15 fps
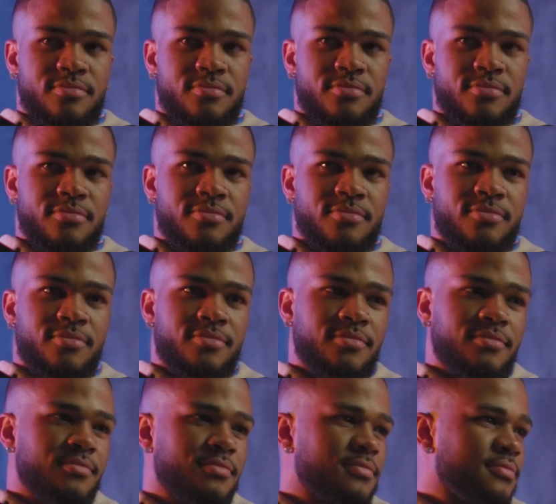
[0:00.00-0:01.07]

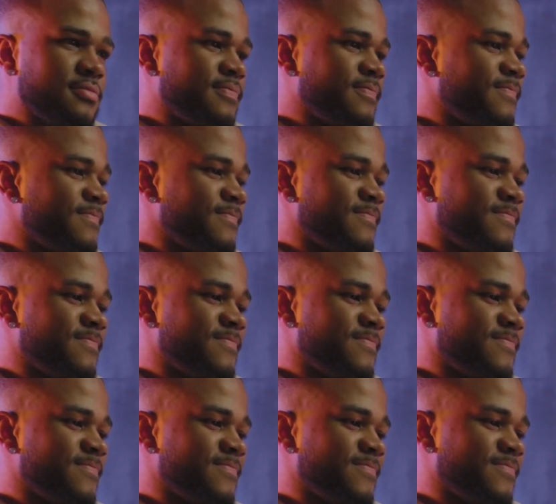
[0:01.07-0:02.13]

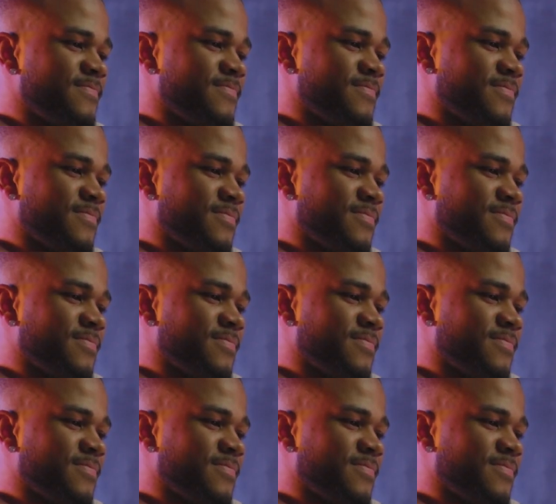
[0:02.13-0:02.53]
No one is speaking in this clip.